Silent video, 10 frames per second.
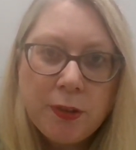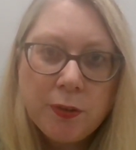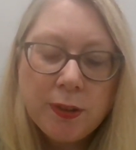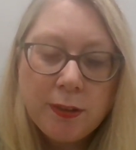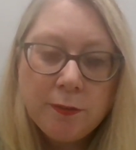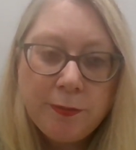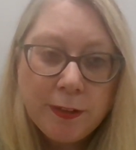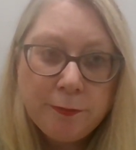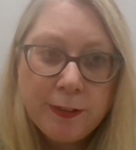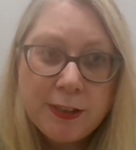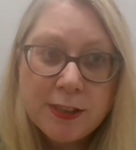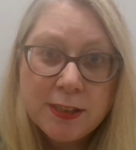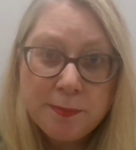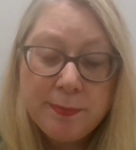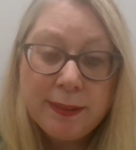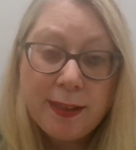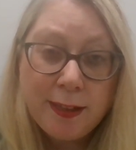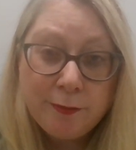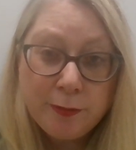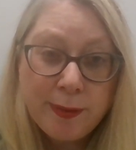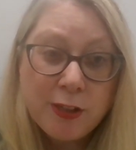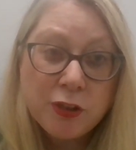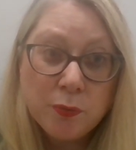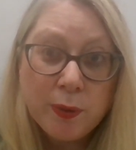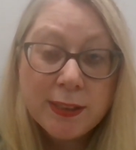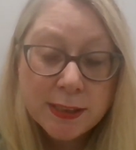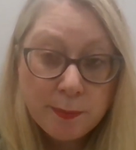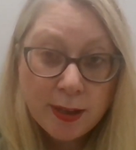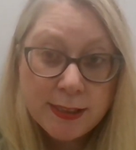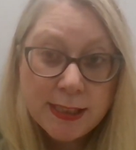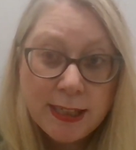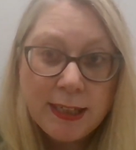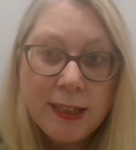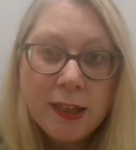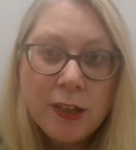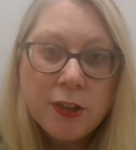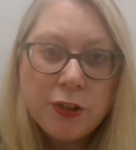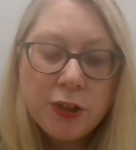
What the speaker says: you can feel free to submit that information with some ID